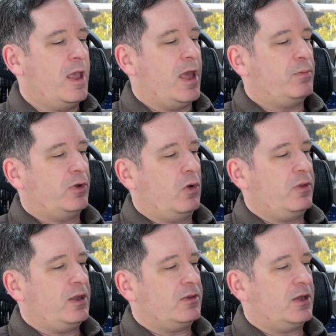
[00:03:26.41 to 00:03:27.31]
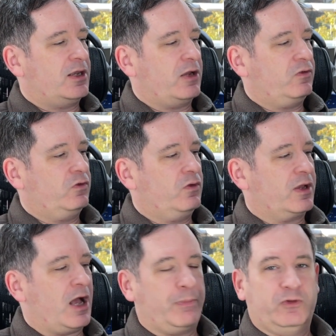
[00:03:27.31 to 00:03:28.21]
But on the connection to the
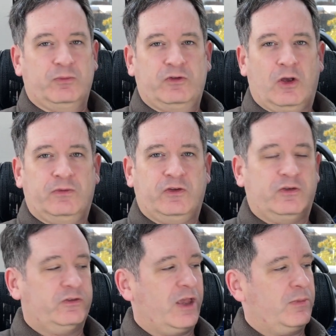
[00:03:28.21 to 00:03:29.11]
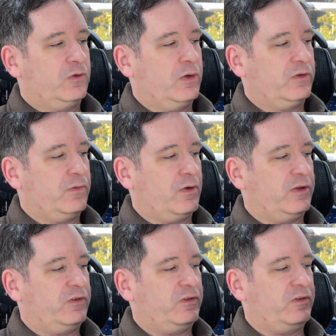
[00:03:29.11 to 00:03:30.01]
cups themselves are the same as always, a very
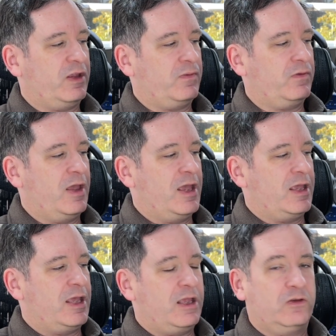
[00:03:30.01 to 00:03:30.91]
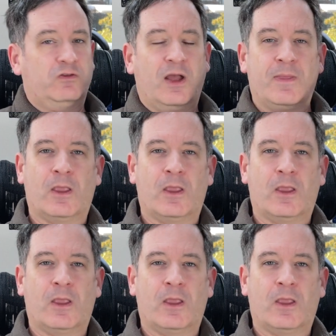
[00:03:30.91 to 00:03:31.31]
stiff hinge.